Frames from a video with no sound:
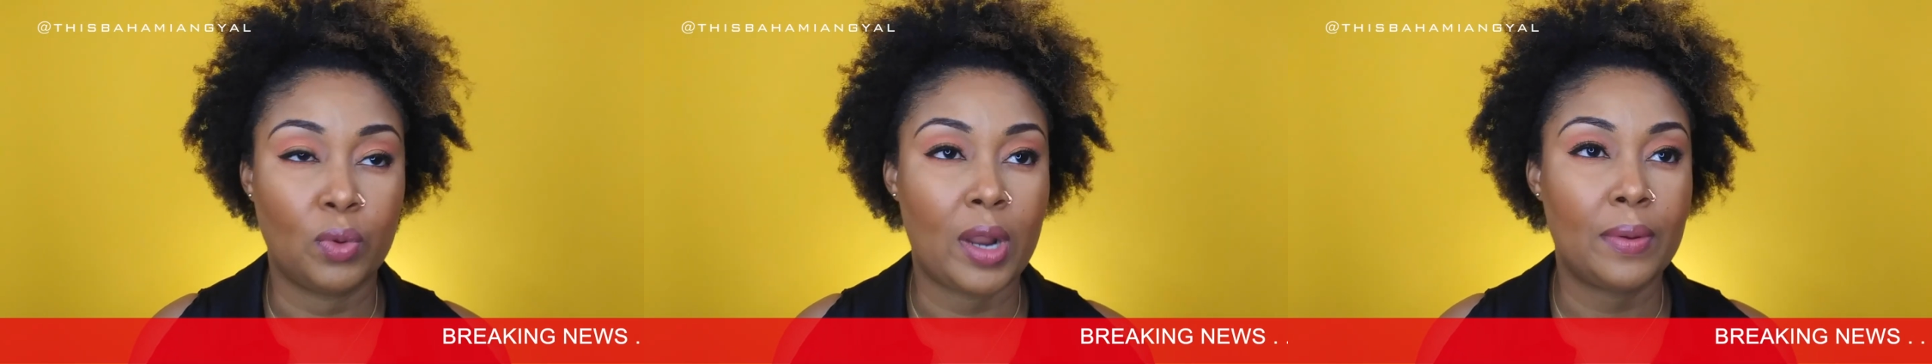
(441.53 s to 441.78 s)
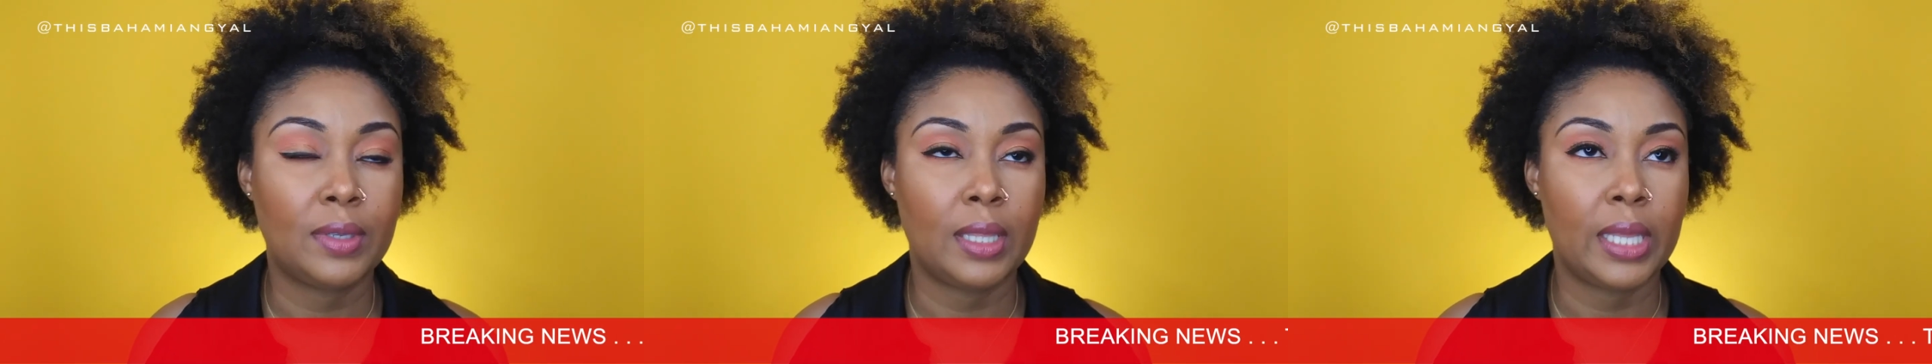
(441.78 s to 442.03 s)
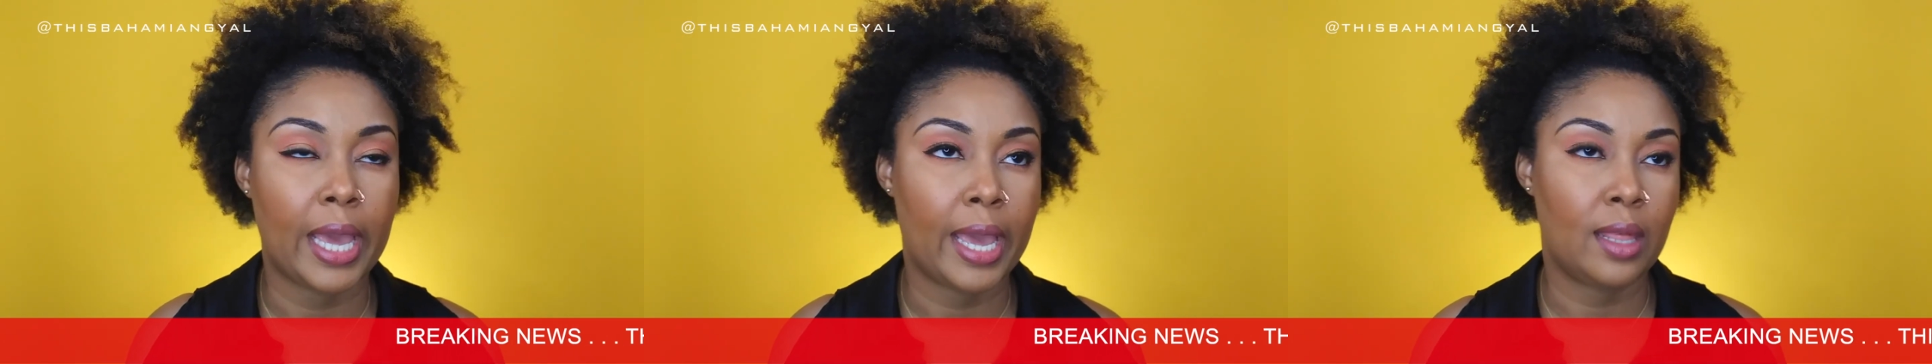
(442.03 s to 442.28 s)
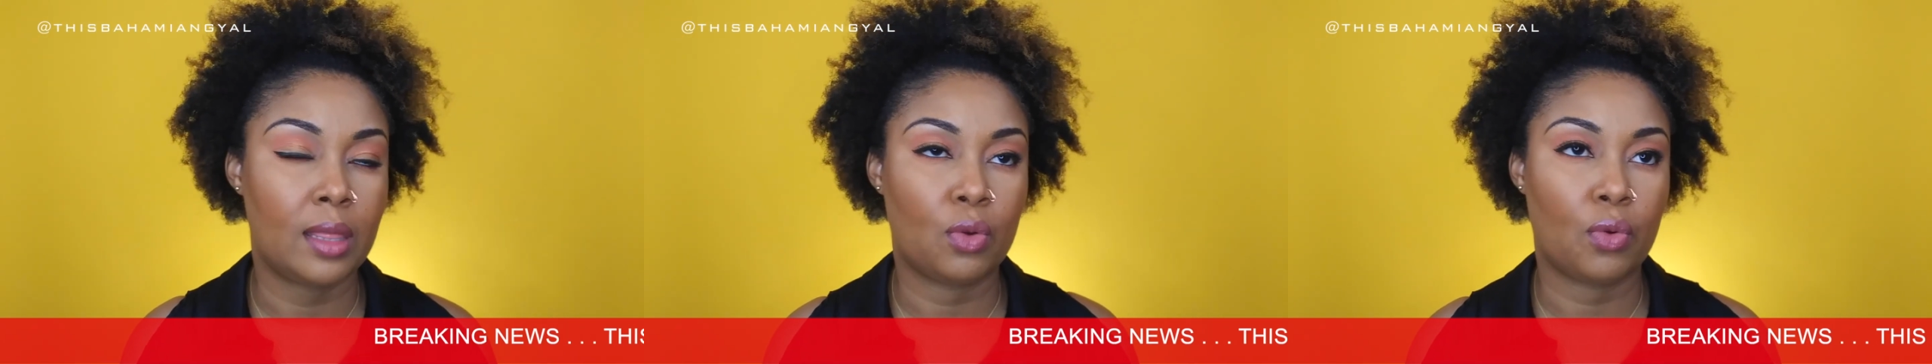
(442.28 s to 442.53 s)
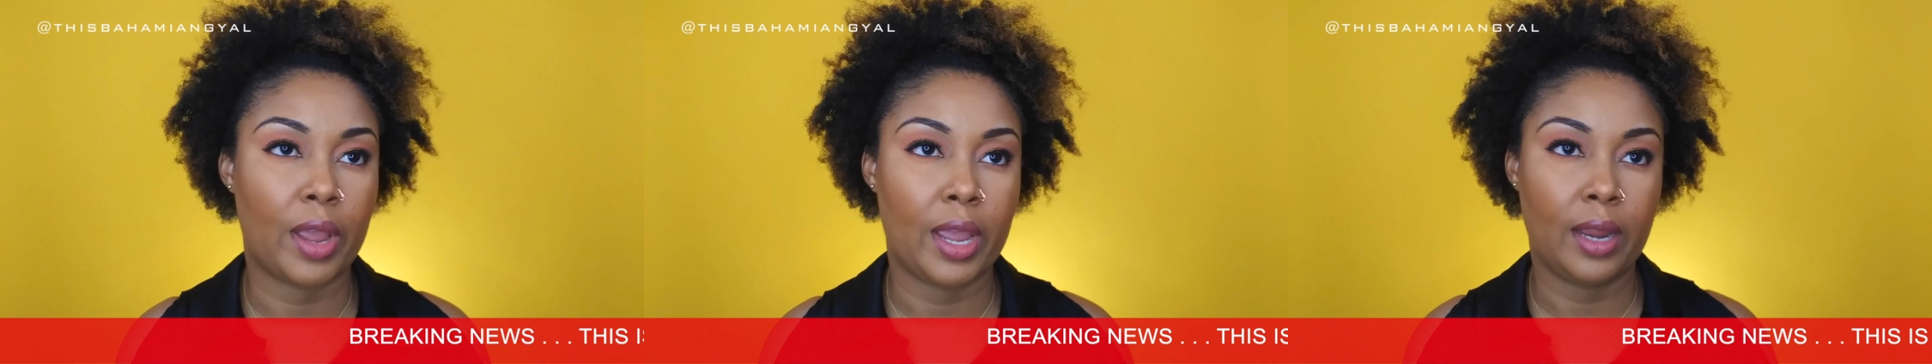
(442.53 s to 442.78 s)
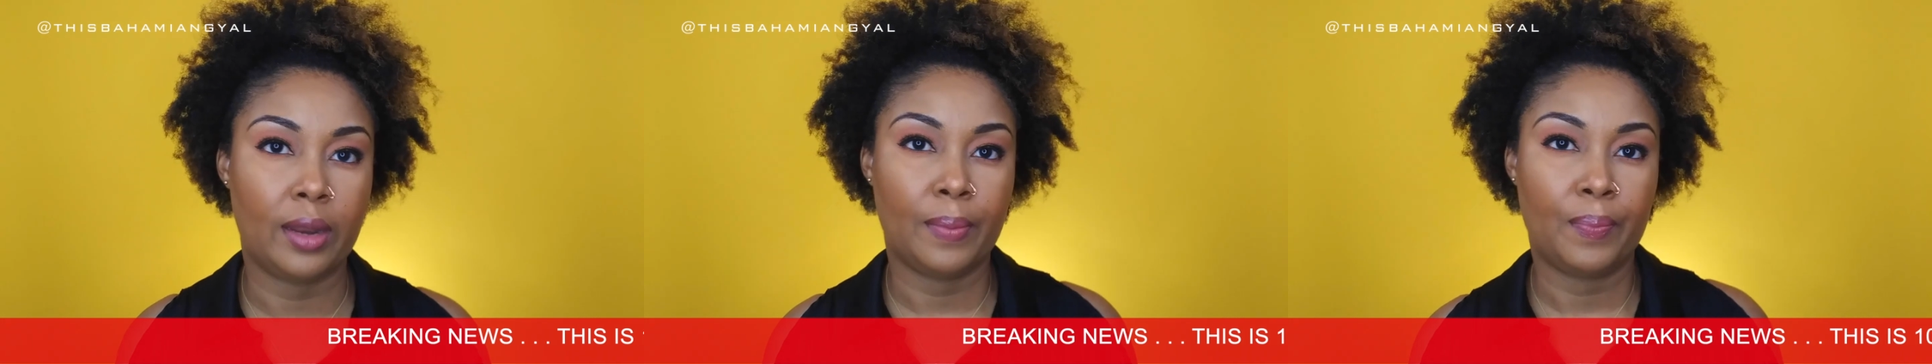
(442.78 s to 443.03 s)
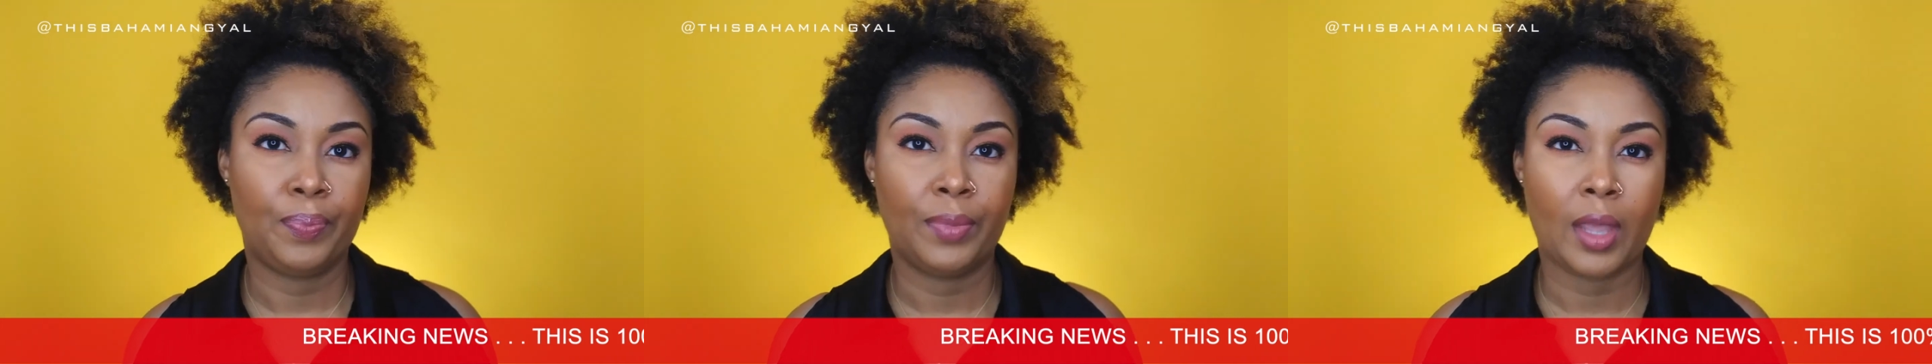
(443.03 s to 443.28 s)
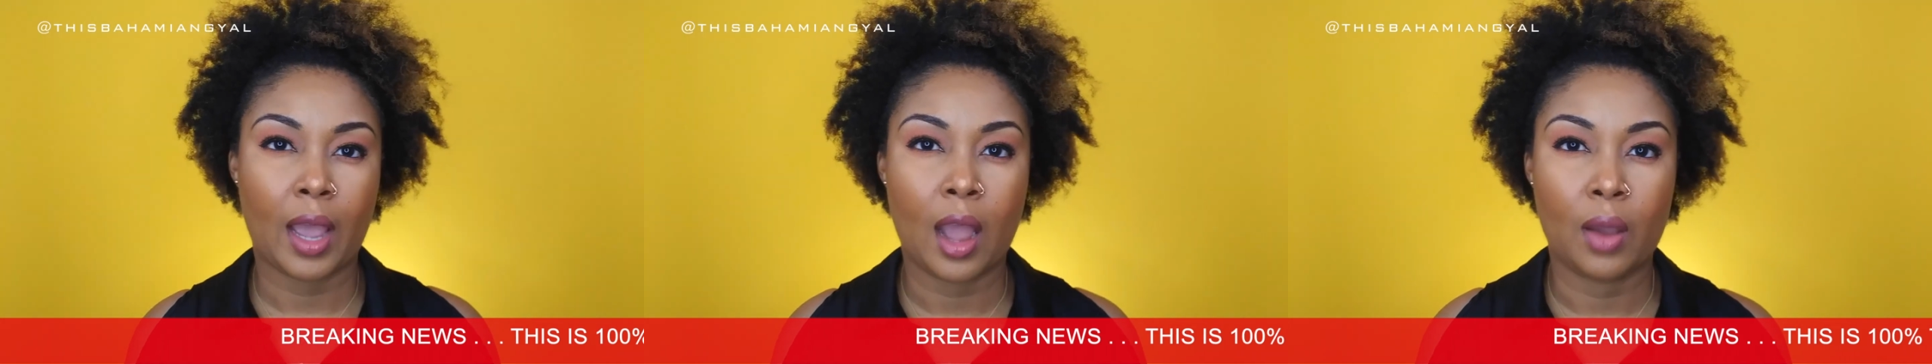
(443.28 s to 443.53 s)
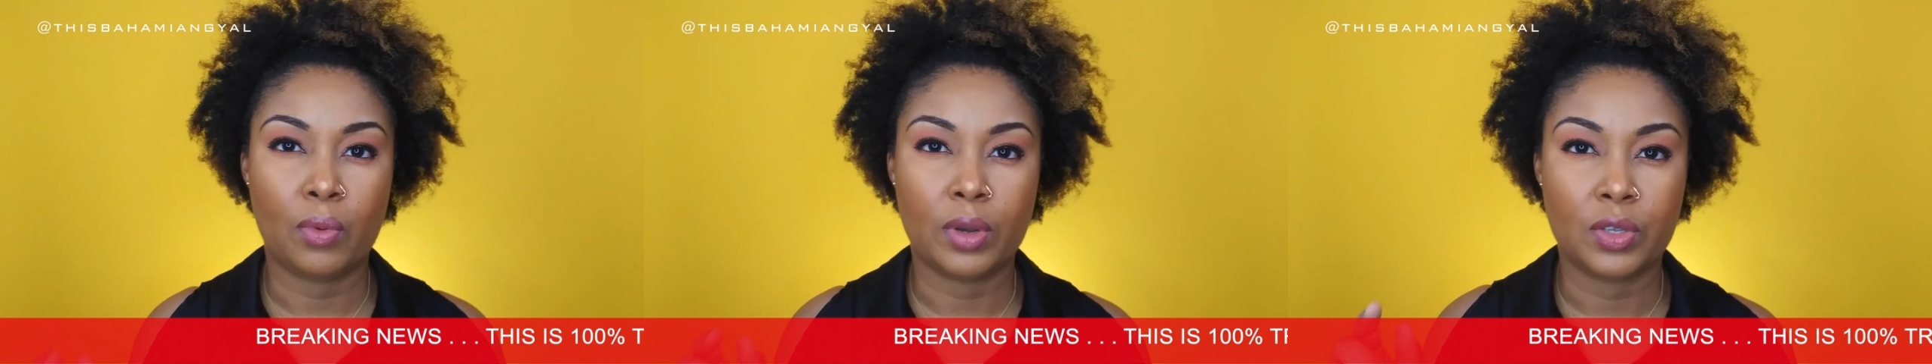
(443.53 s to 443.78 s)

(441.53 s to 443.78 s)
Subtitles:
When I was in the 8th grade, I